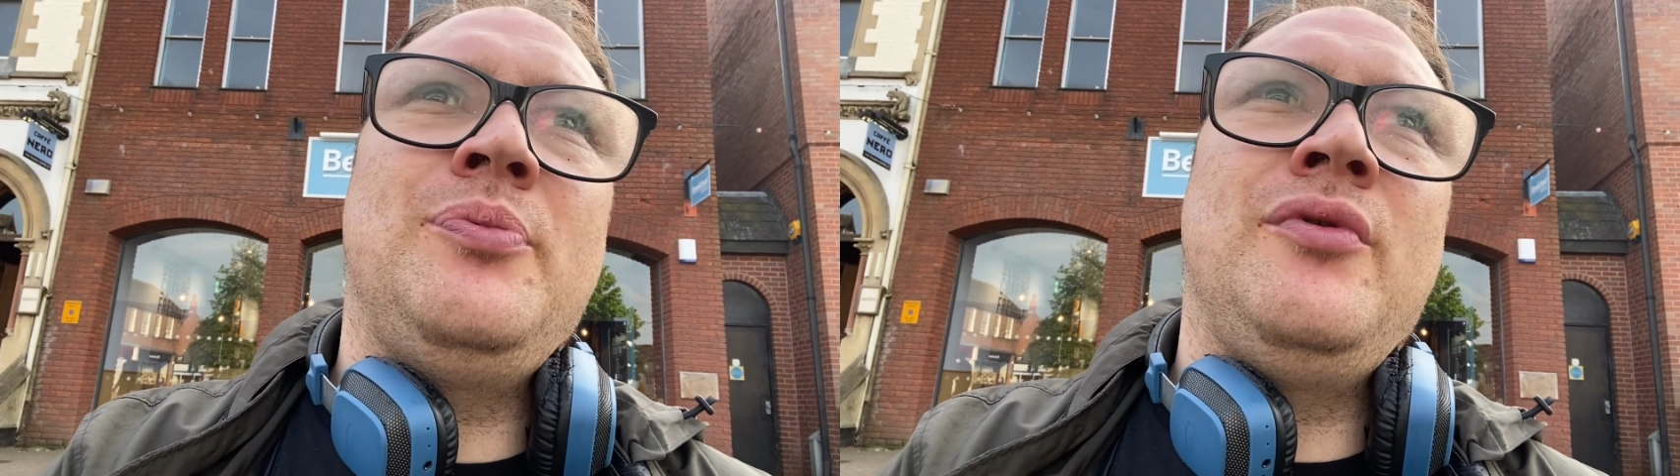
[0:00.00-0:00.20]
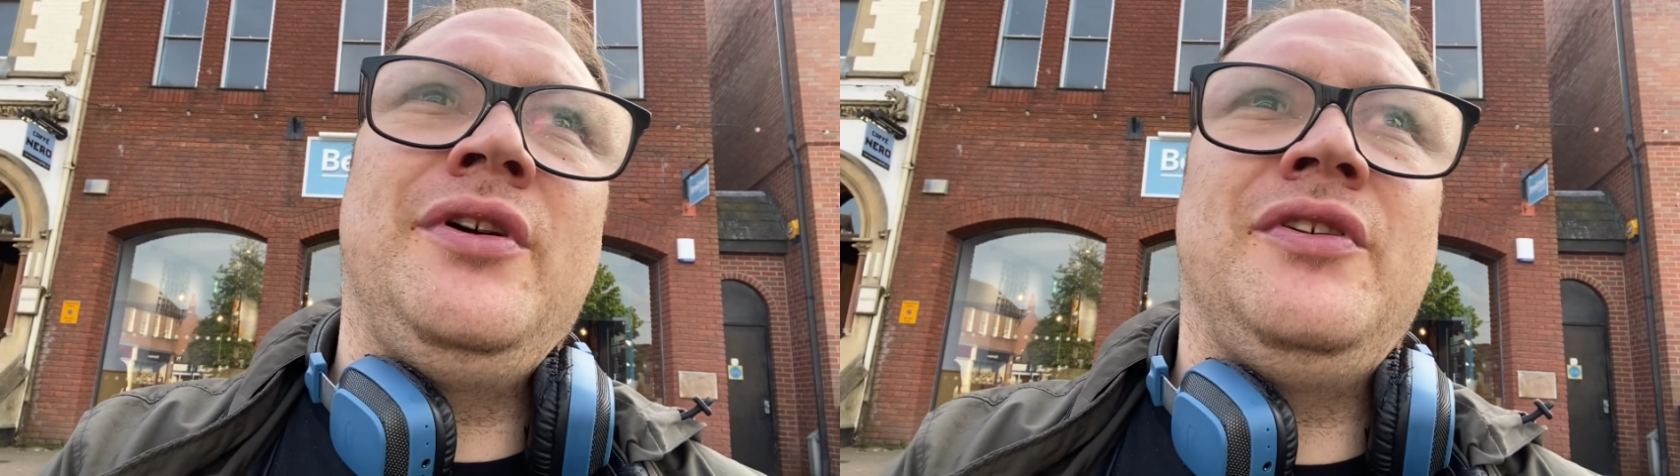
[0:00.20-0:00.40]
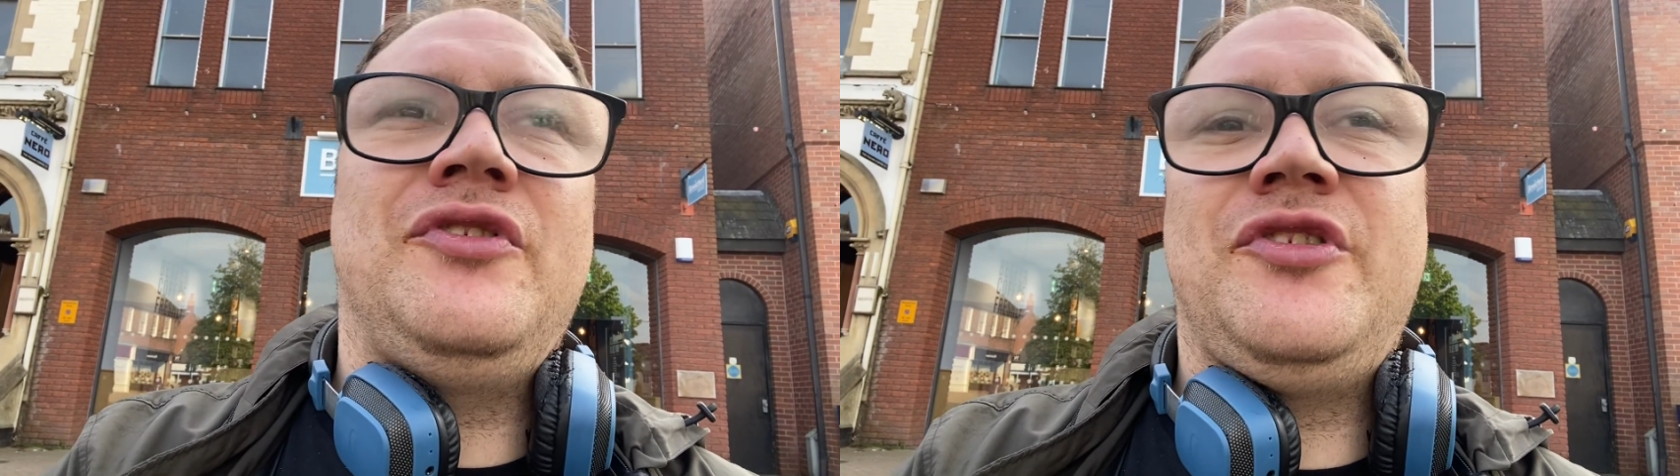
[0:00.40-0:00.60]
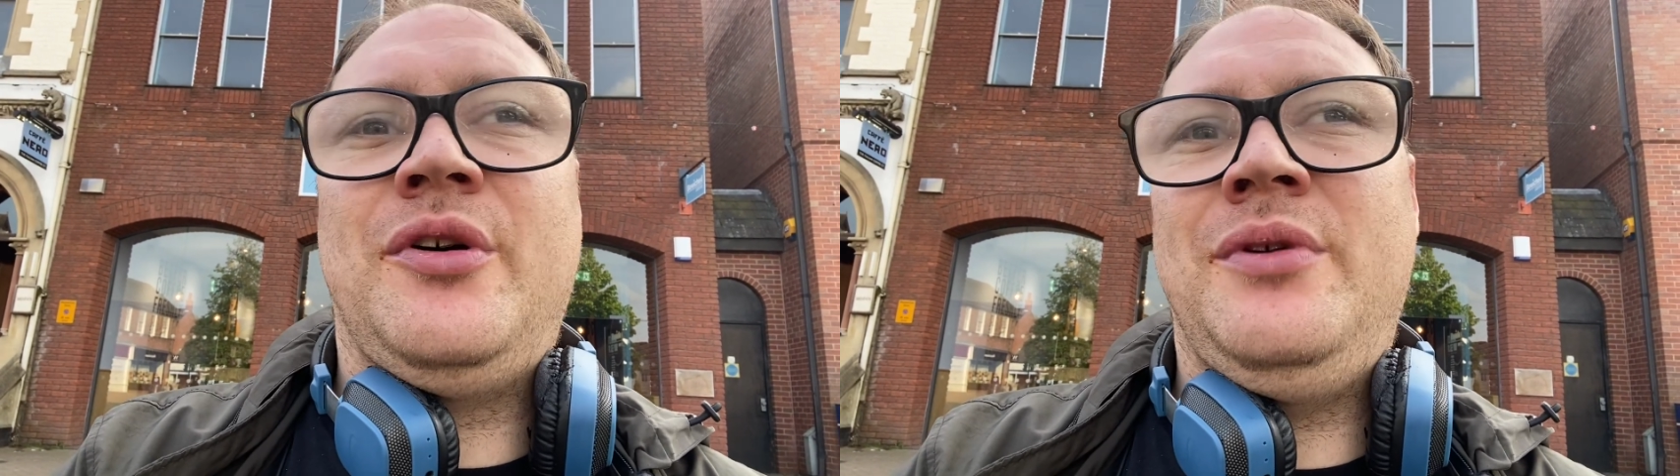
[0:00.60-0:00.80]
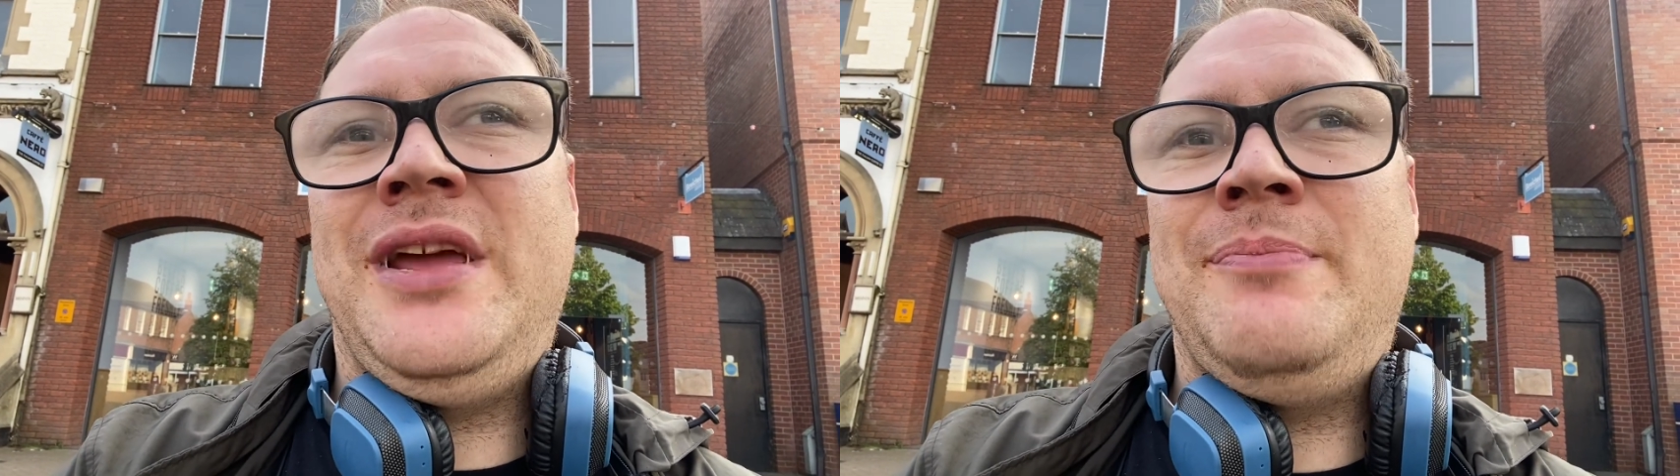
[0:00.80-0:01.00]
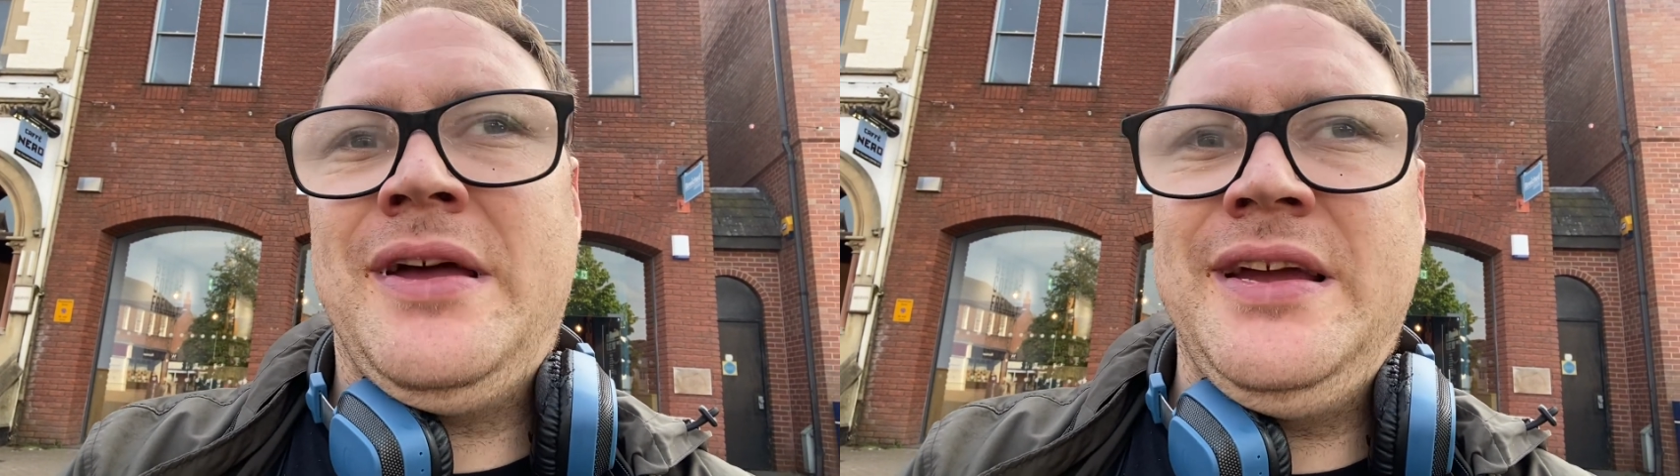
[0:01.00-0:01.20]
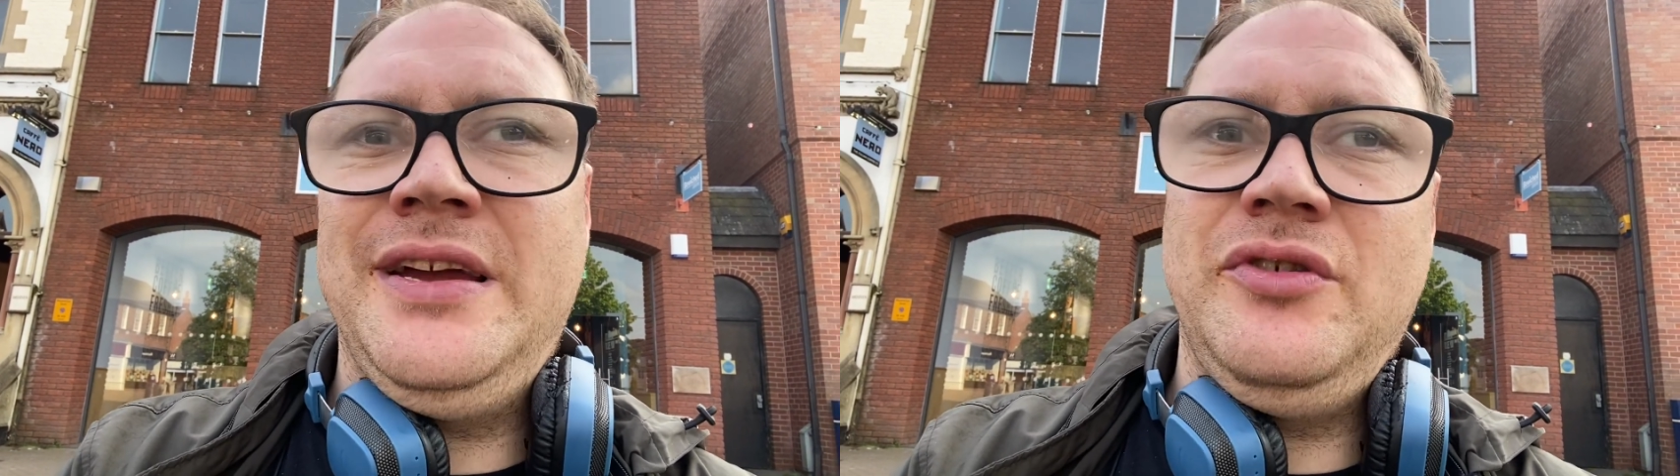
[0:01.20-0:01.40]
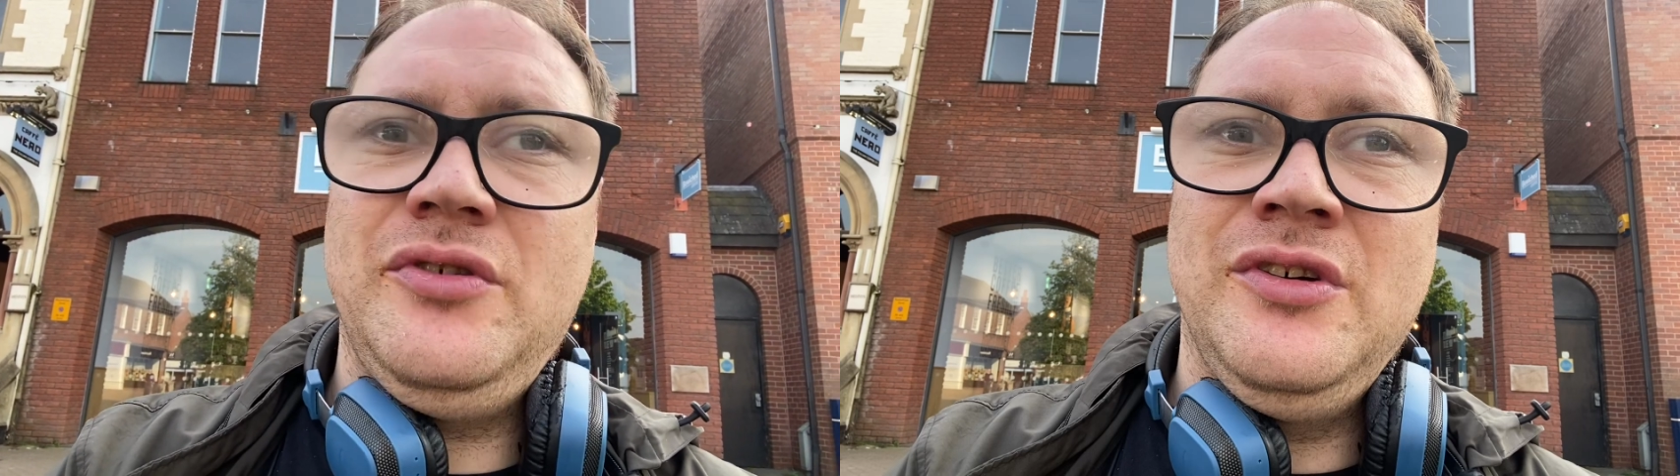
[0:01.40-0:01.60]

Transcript: point that Tony made